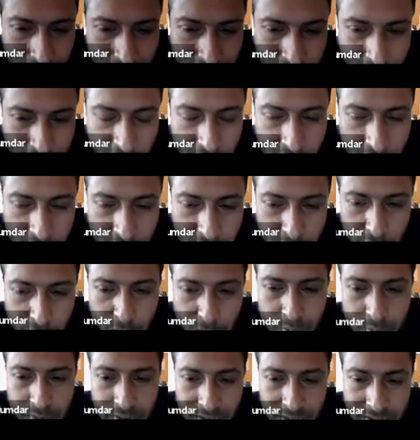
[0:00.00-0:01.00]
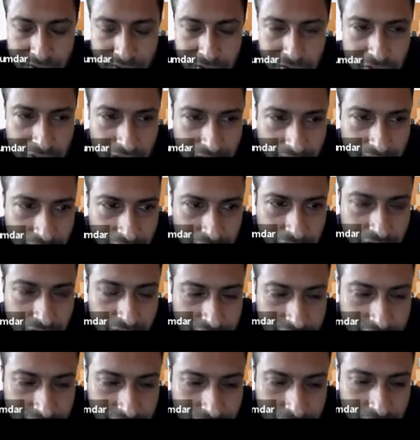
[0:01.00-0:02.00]
form a group in a social network or
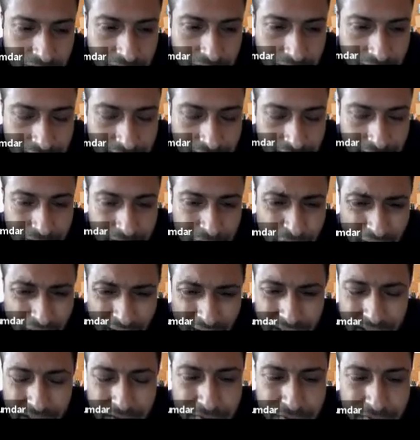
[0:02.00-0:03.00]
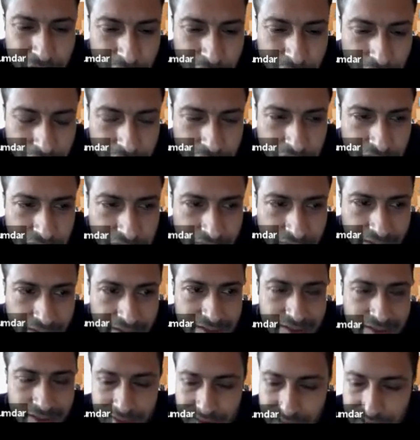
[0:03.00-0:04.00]
something like that. You add a few of your
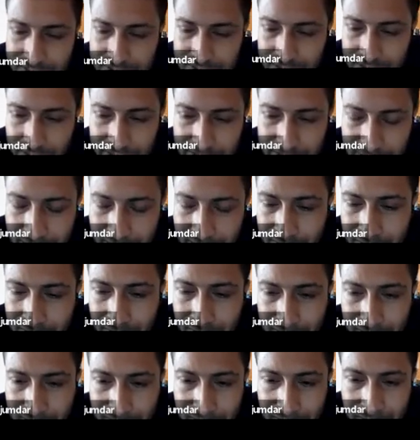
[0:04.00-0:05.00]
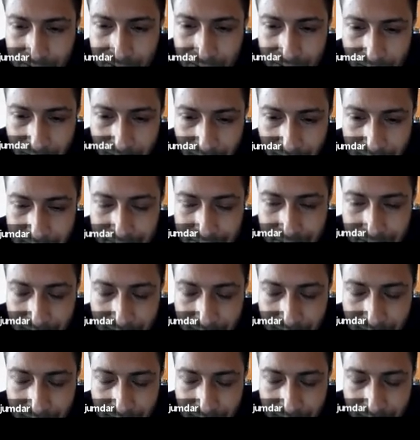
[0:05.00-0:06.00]
friends and things like that, and then
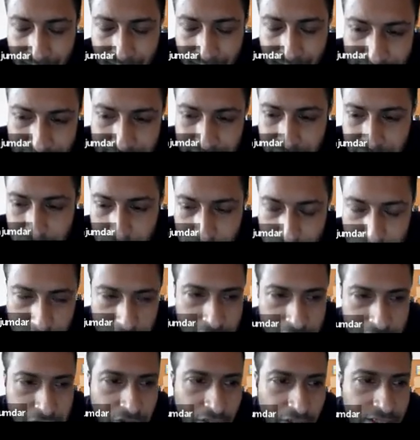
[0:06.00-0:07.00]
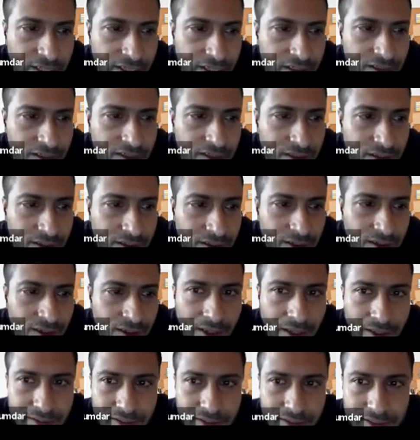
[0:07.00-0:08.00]
other like-minded people join in
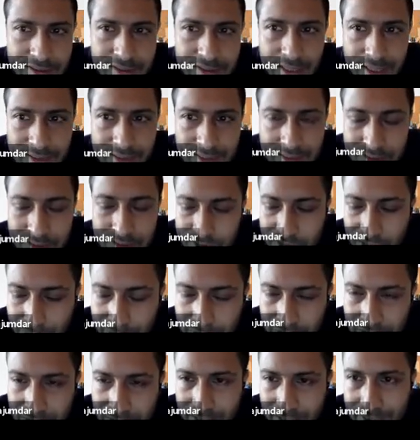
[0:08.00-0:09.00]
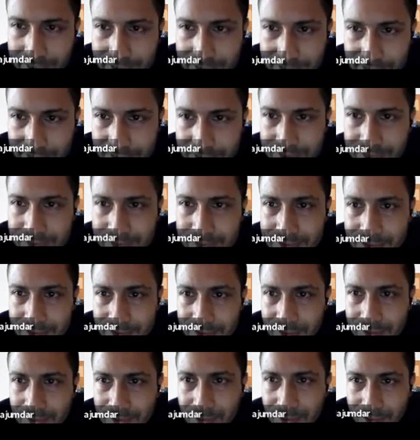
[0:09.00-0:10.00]
and things like that. So something like this.
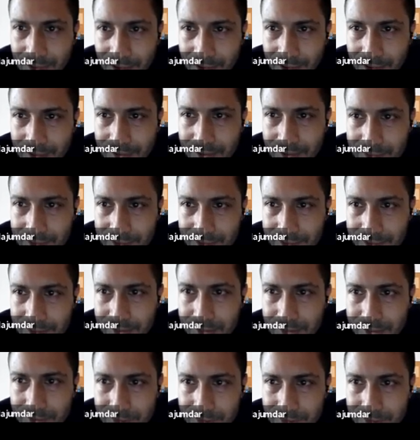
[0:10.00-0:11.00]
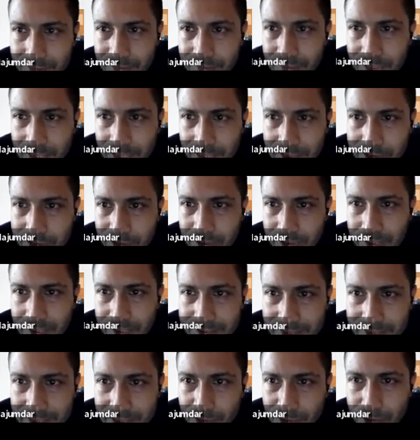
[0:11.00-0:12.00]
uh, yeah, so let's
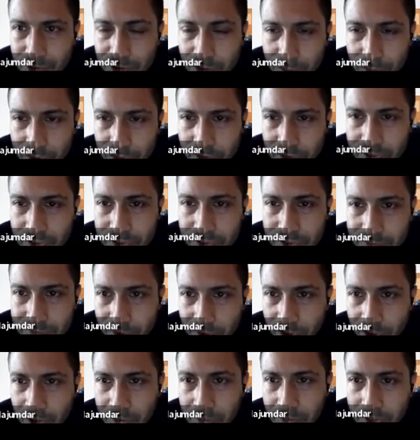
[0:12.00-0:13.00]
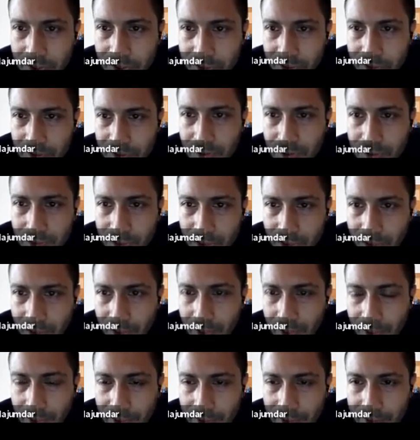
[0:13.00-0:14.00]
say new community is formed,
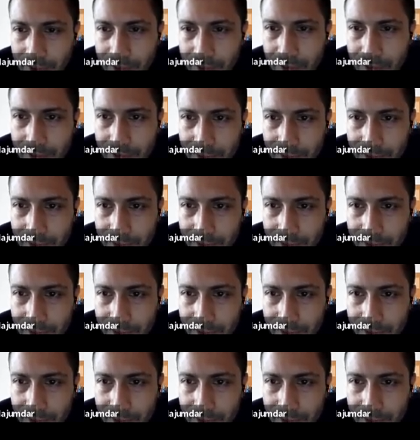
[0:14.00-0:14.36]
and